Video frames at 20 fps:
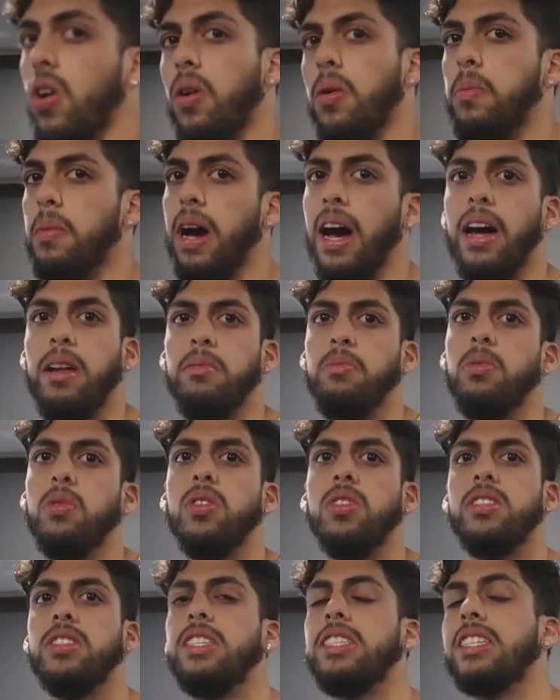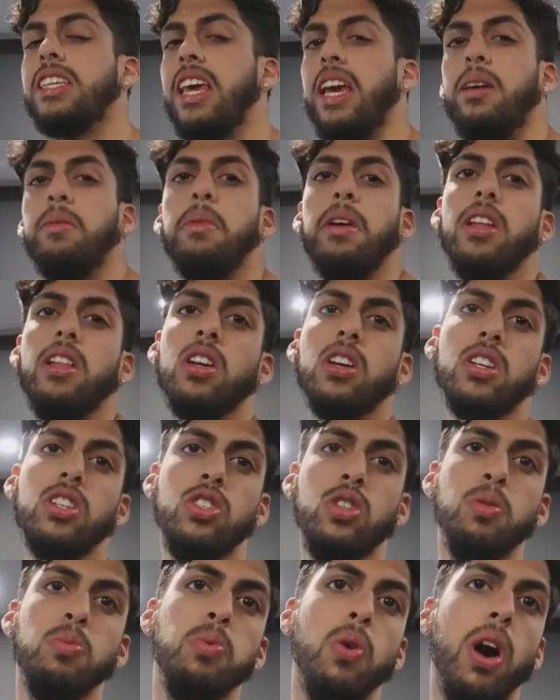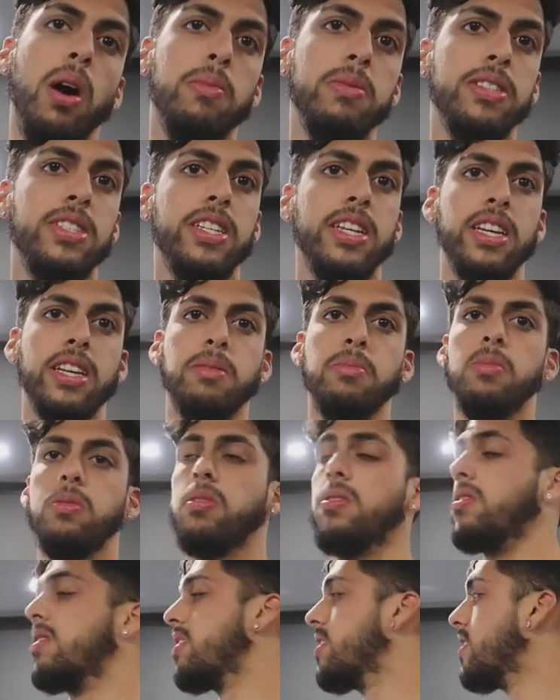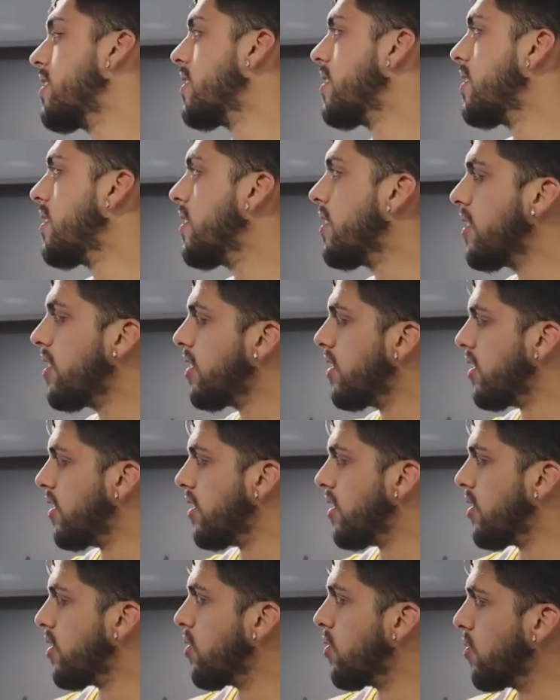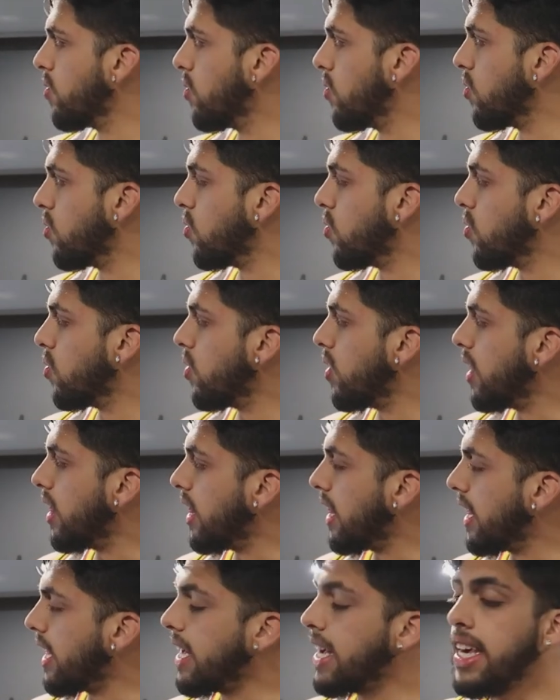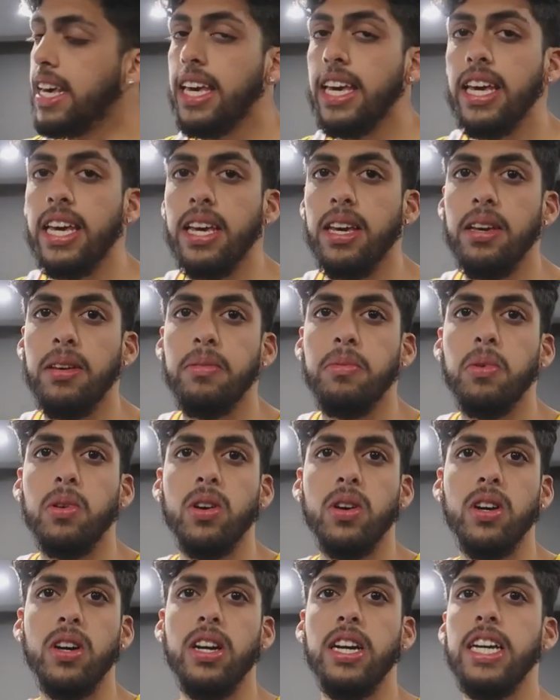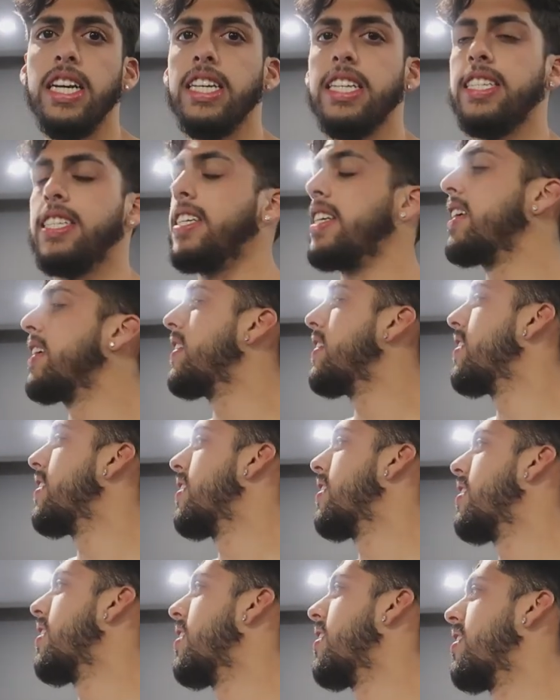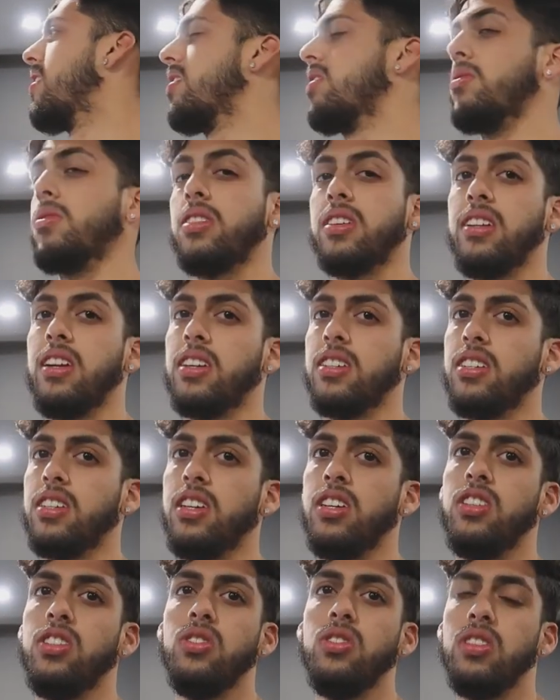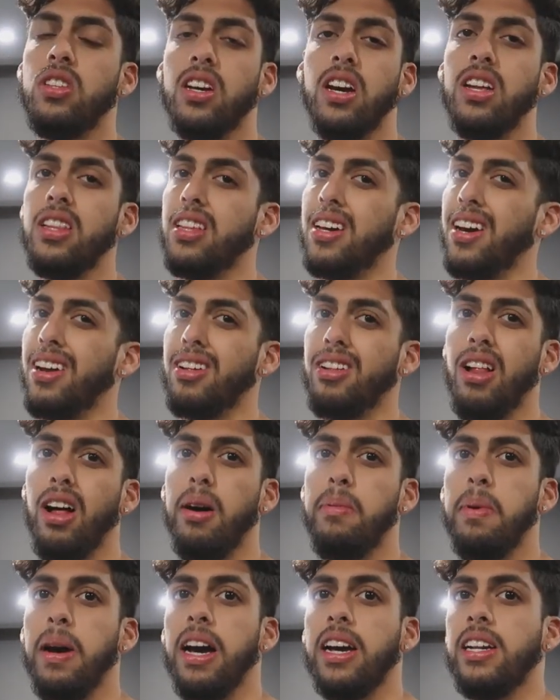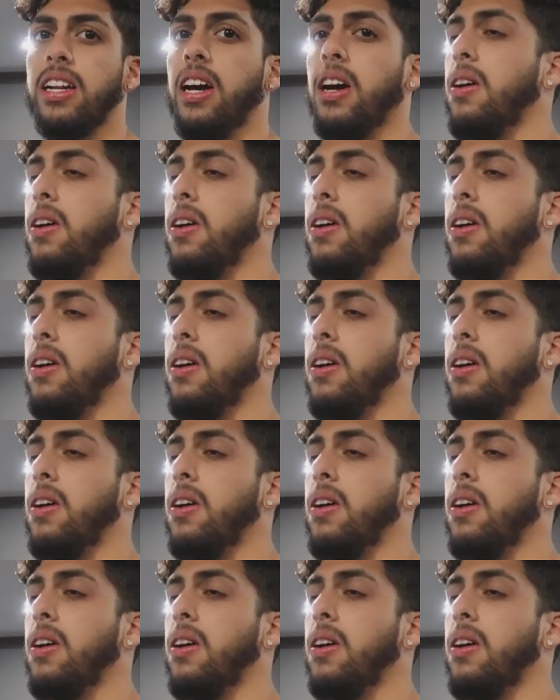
Oh man boys, this game ain't looking too promising. Holy boys. I don't know what the Canucks are gonna do. They got they gotta claw back